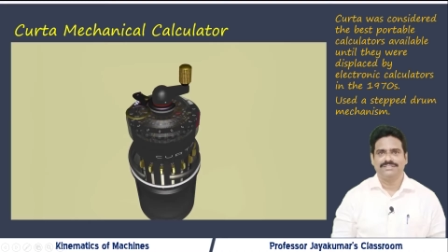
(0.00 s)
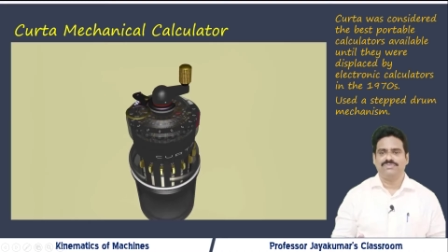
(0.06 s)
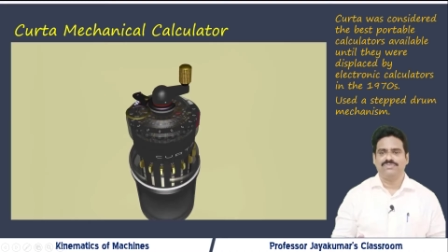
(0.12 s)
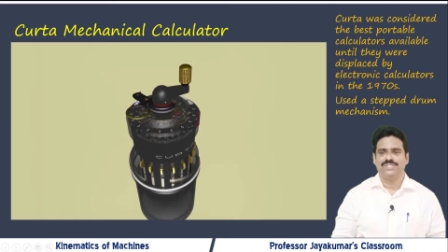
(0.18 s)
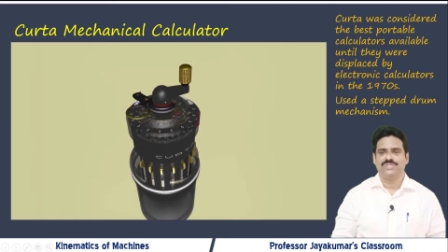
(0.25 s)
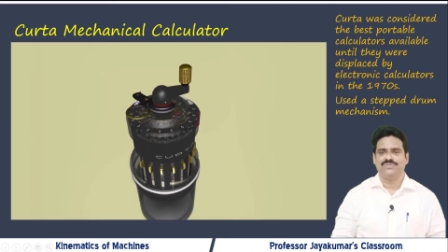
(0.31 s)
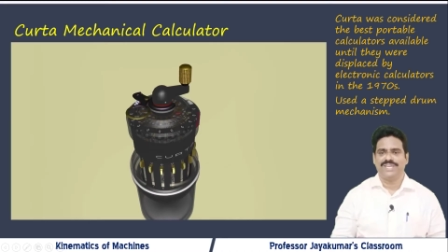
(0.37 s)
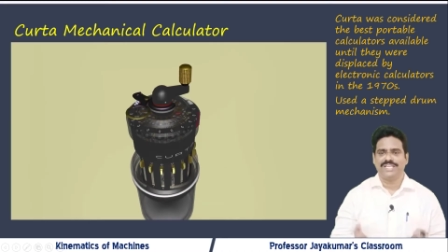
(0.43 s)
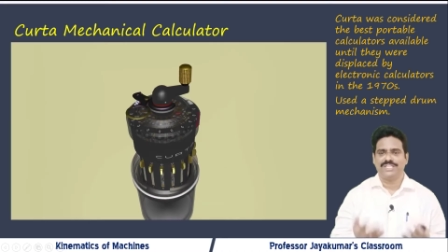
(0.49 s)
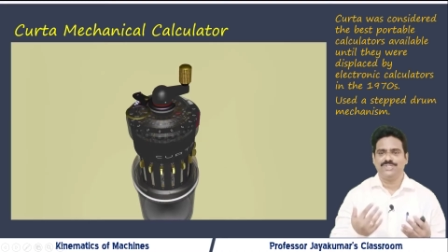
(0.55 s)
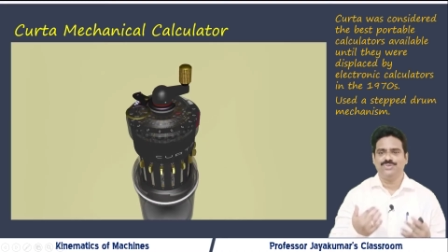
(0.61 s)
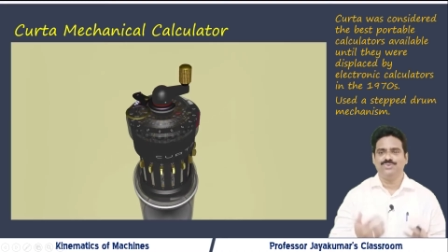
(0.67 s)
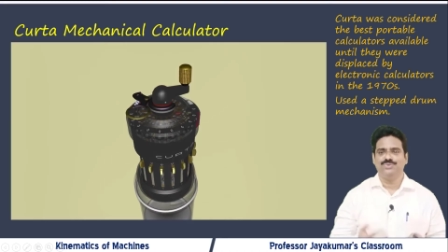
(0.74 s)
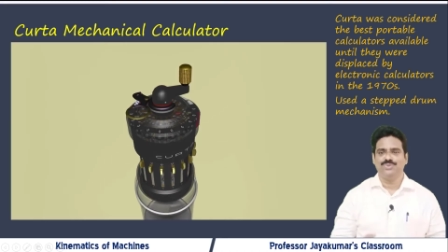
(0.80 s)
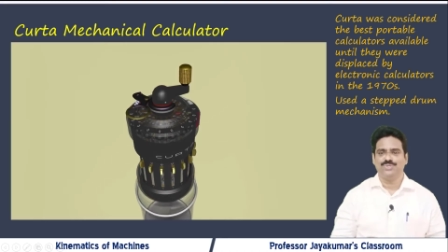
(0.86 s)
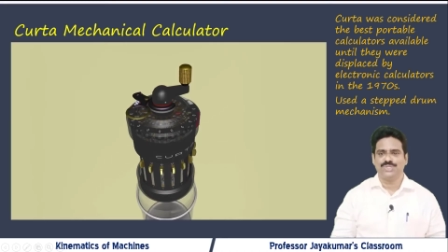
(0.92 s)
which were
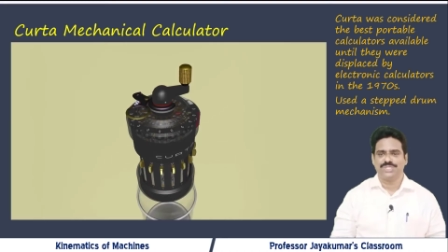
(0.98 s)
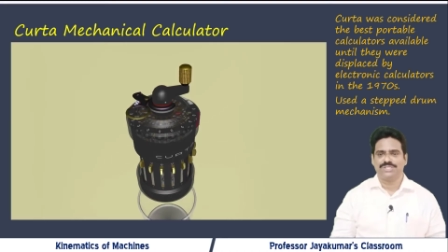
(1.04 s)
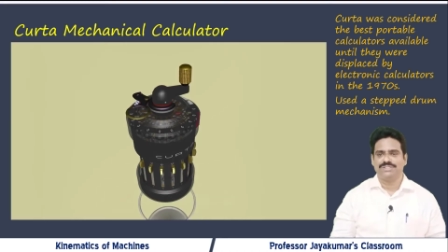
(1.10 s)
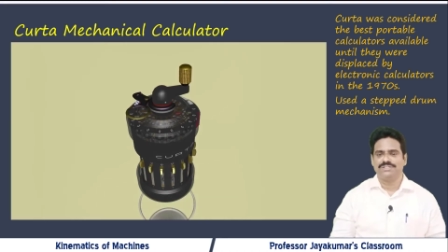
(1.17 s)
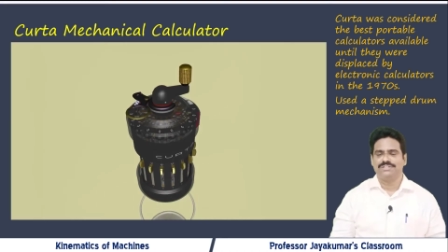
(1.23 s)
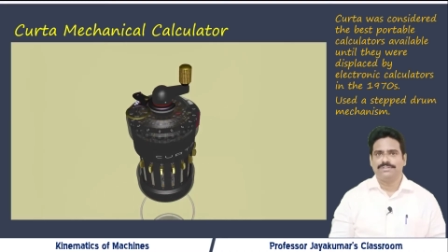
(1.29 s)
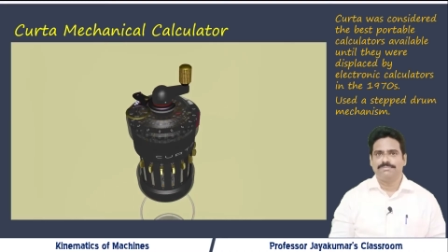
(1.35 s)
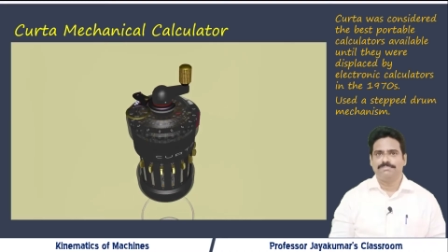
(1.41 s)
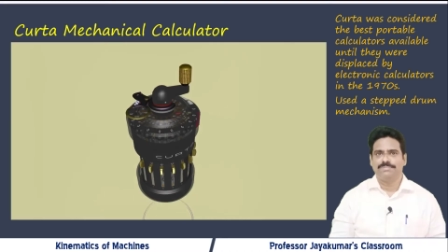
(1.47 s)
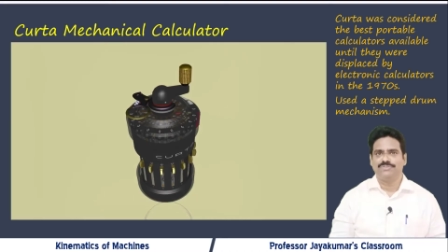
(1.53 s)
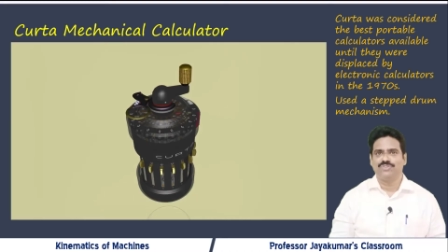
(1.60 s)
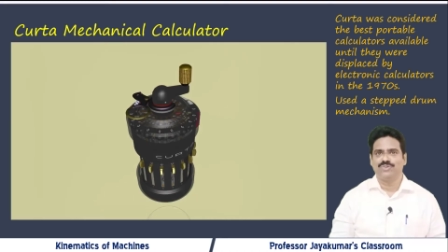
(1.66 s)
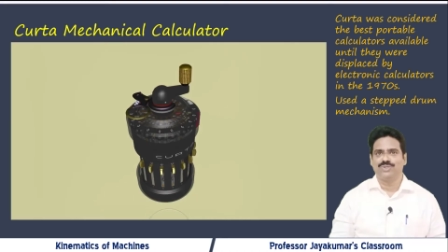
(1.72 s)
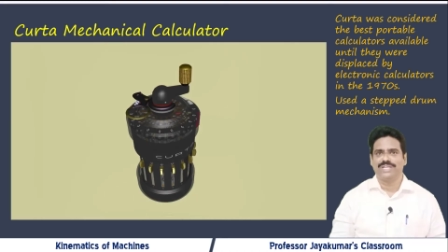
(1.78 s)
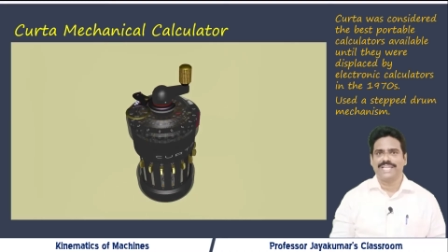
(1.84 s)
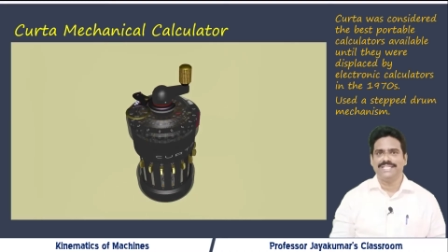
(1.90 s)
used
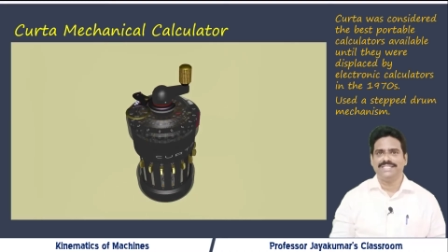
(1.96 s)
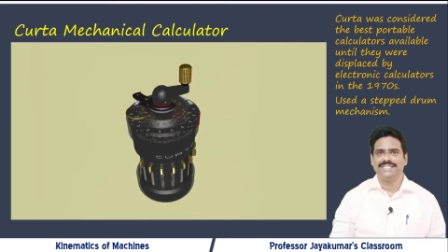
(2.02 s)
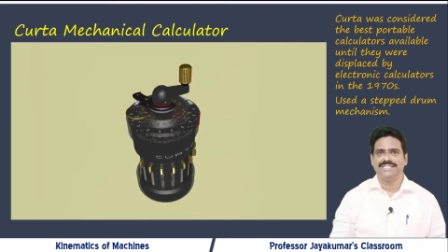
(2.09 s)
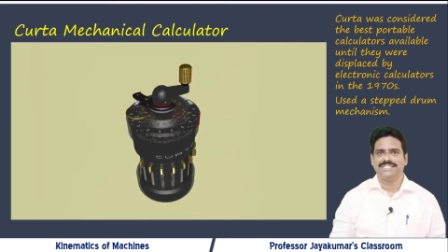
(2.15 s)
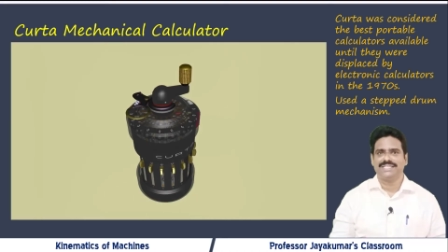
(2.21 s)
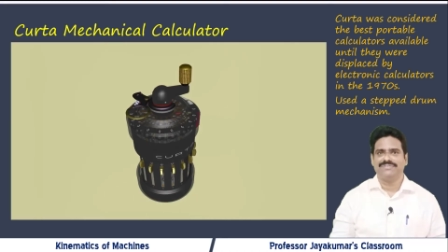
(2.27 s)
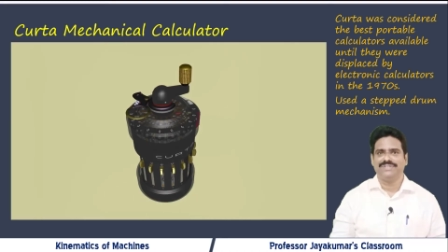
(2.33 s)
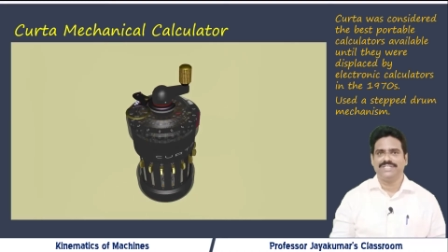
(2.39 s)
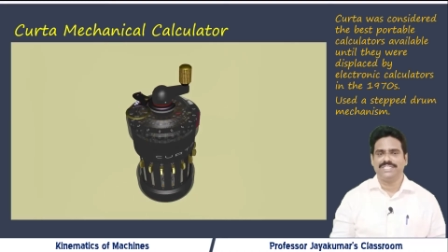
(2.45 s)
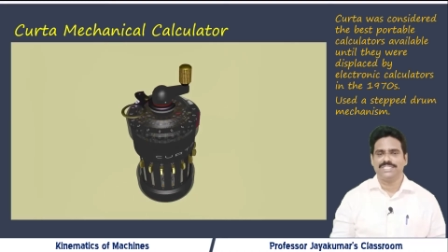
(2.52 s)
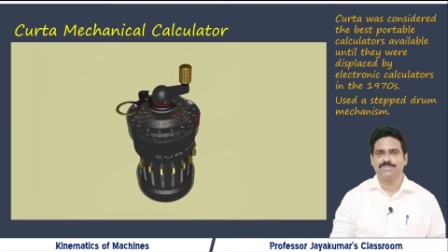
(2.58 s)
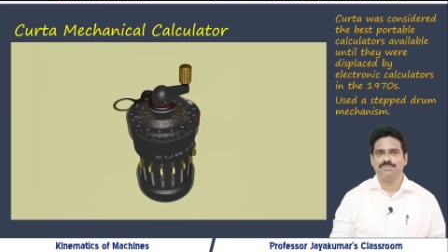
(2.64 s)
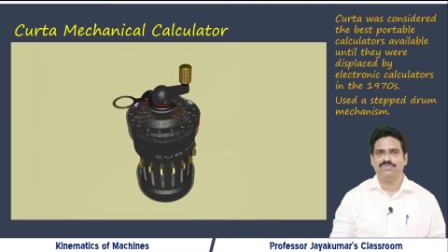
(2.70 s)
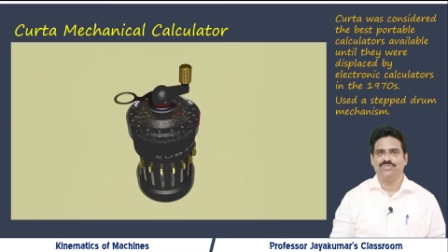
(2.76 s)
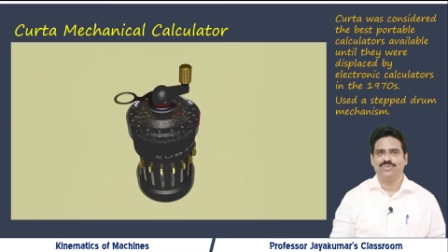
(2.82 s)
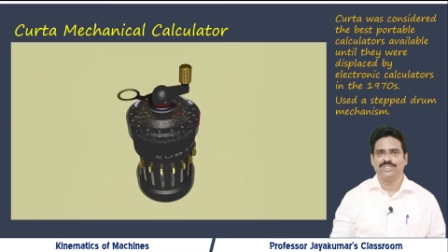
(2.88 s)
before
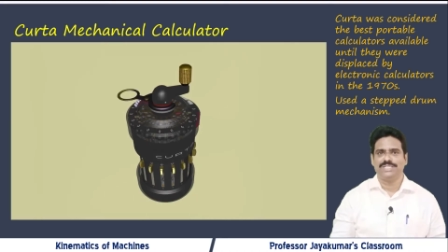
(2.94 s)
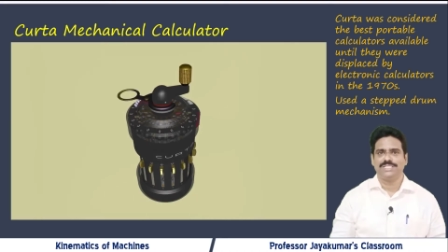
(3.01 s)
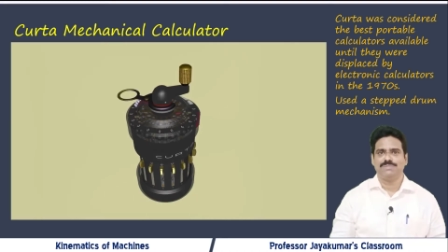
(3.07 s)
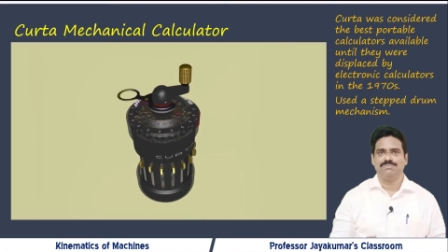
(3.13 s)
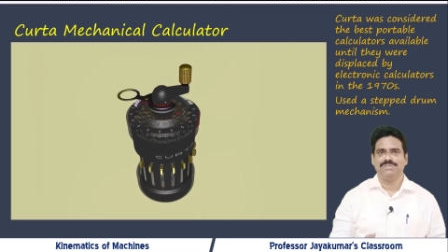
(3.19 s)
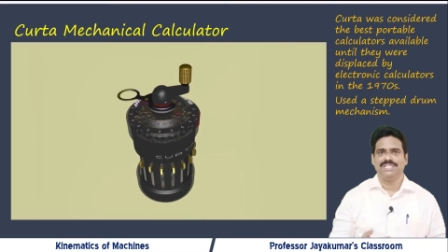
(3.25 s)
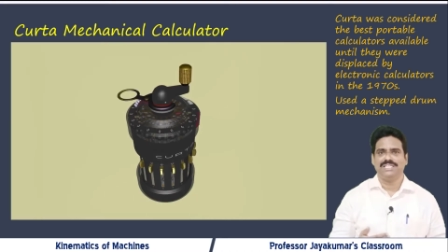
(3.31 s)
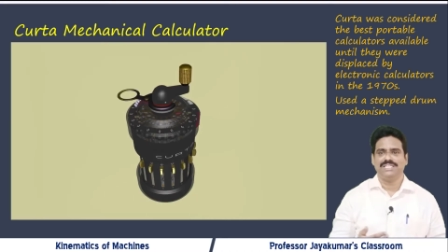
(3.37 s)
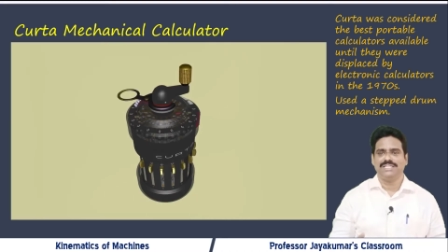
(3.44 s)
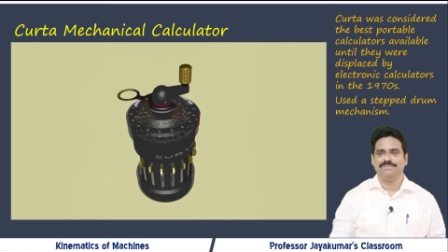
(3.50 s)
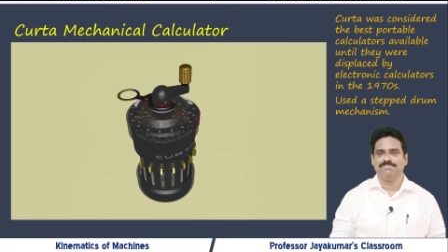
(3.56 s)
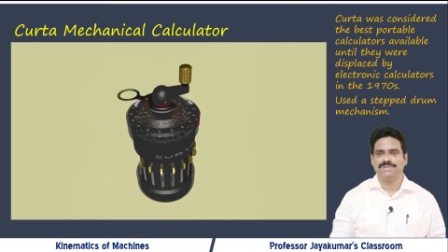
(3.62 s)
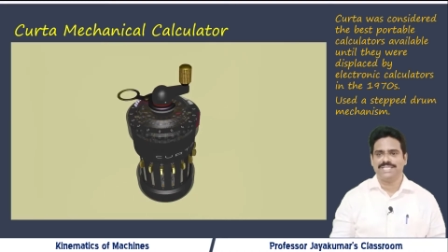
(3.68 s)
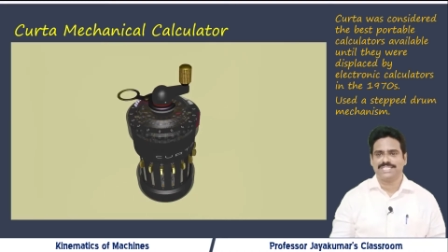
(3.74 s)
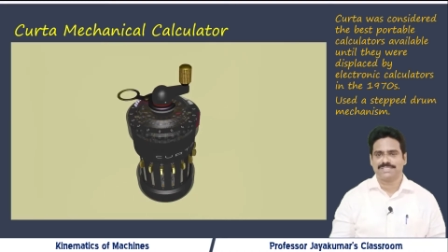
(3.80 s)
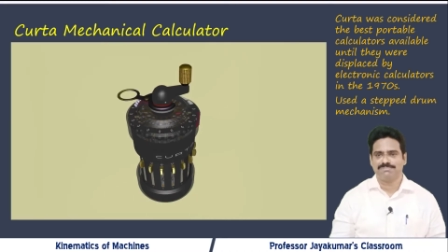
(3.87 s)
1970s, before it is being
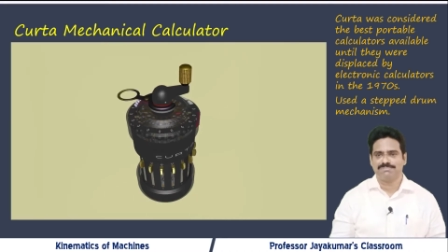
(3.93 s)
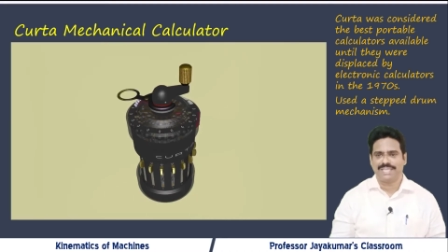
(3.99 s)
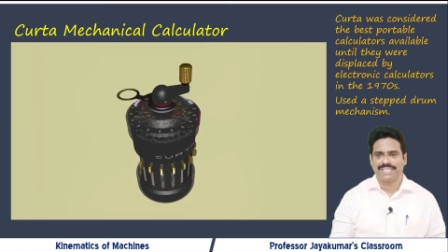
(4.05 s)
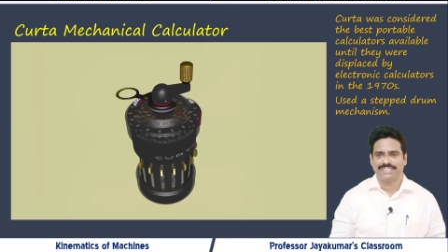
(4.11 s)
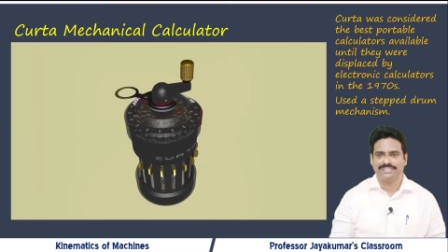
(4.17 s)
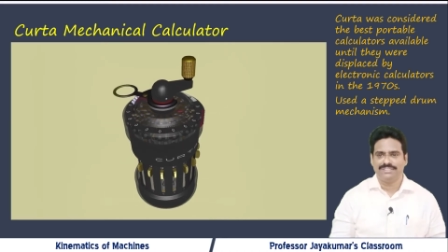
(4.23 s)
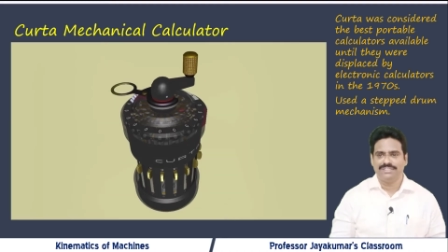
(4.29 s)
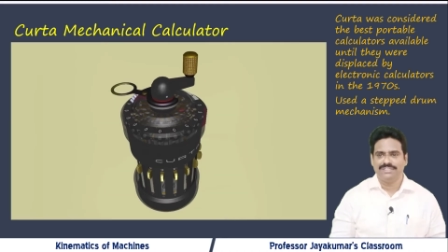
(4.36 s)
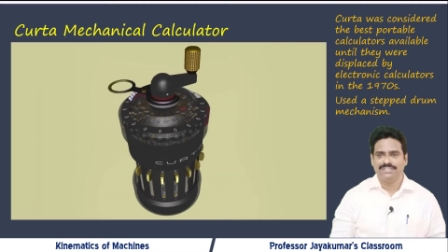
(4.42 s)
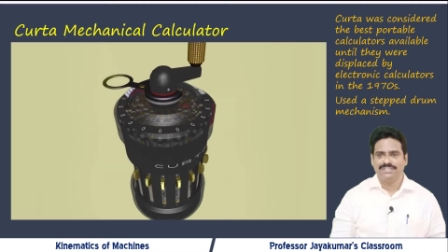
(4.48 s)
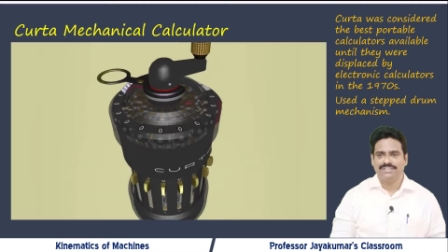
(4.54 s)
replaced by